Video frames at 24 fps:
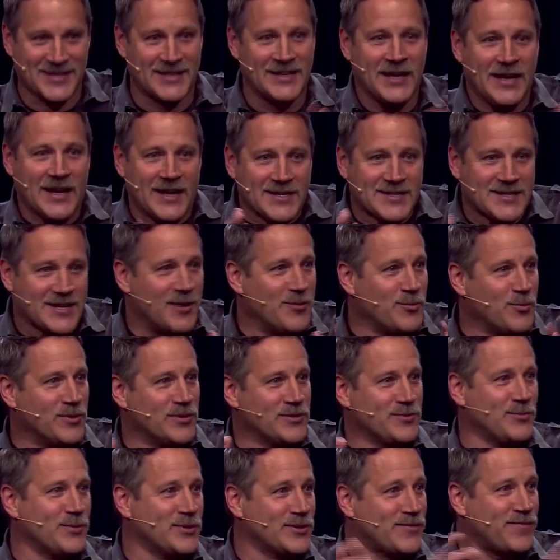Uh,
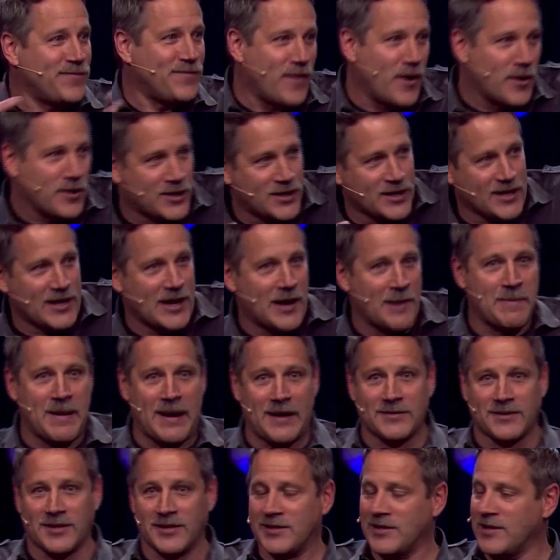something was, was, funky
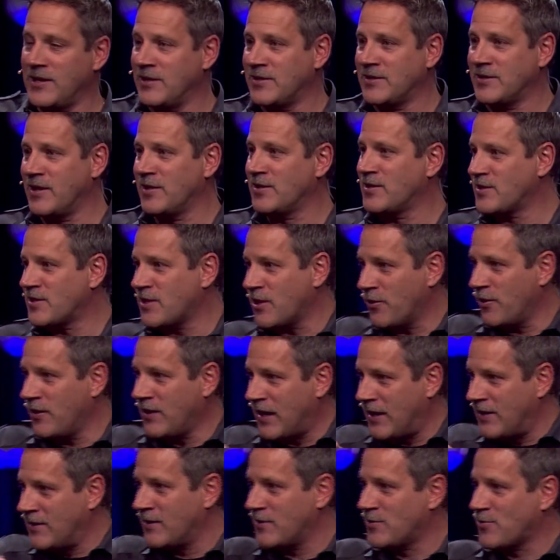about the, uh, the
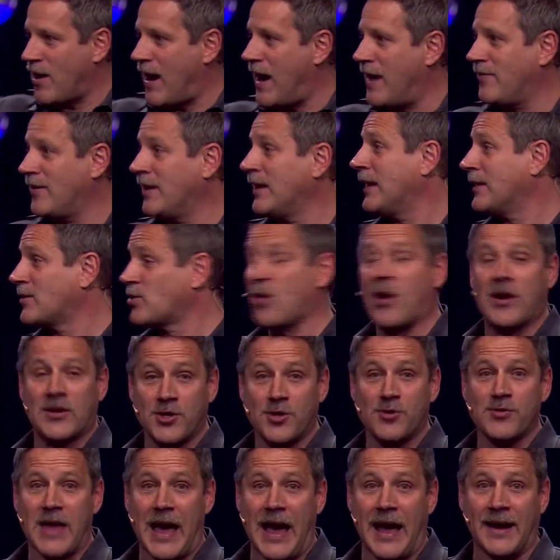steering and the driving, and
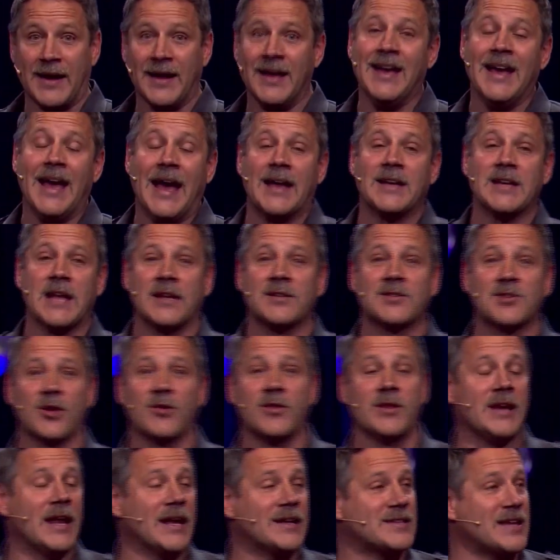so I knew that. And,
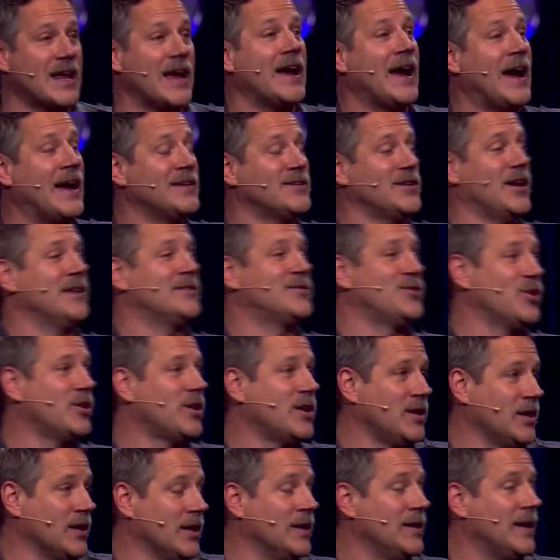and so the next day, I, I
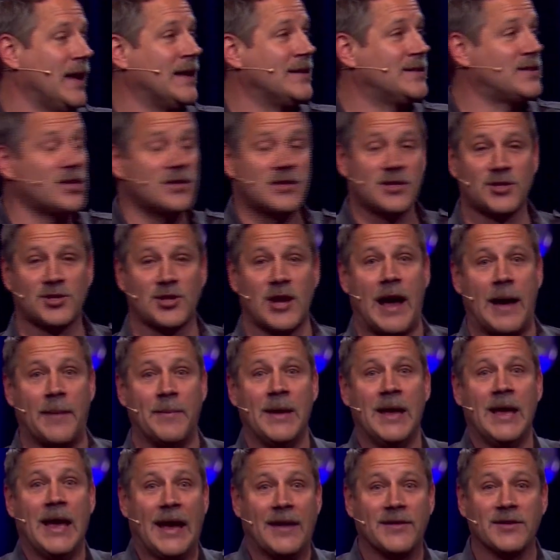took it in and to the
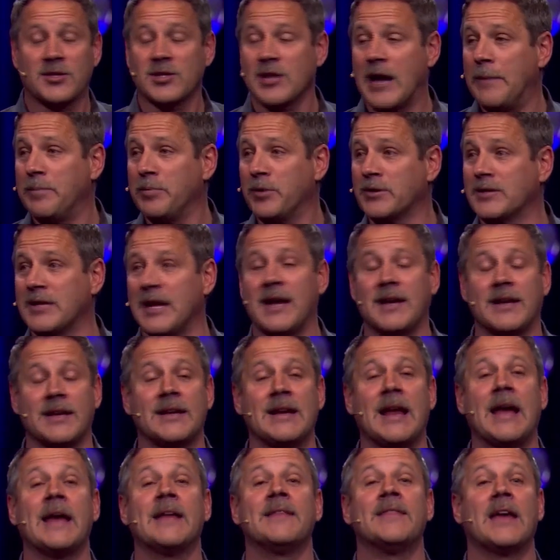shop, and the shop looked
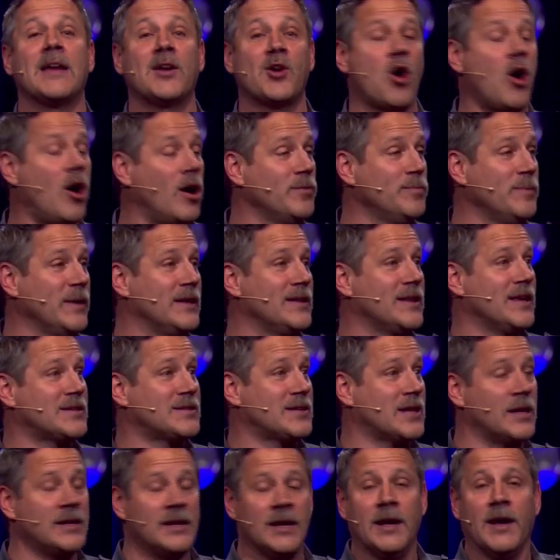at it, and, I, and they called me, and
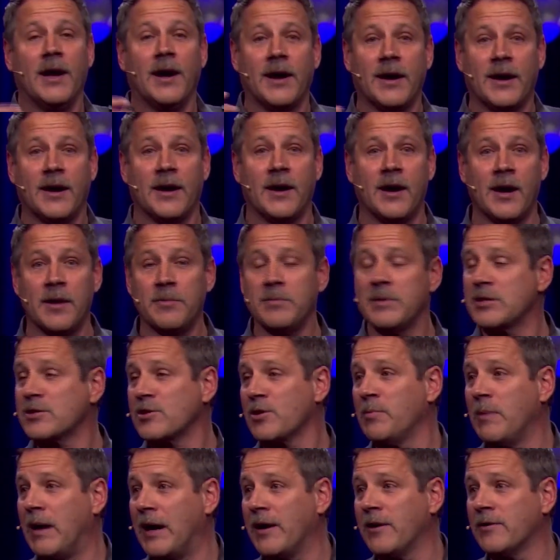they said, uh, uh,
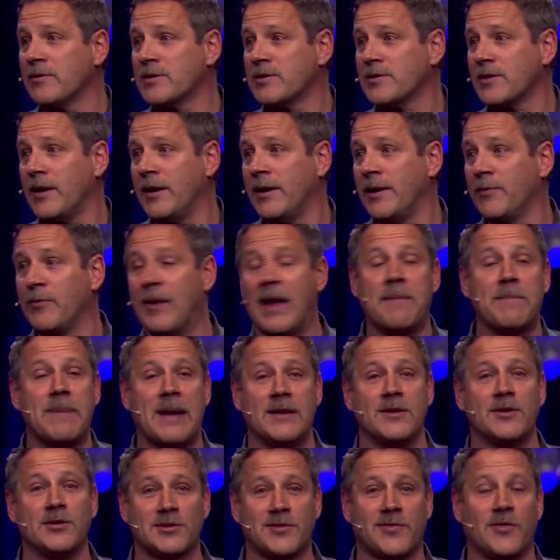Mr. Myers, uh, we
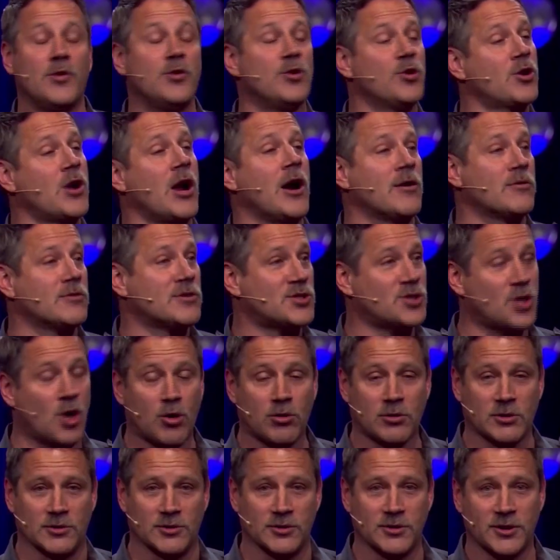have bad news for you. Your car is
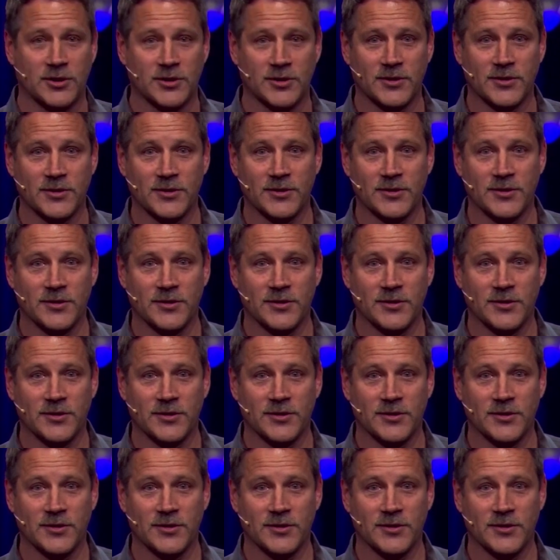totaled.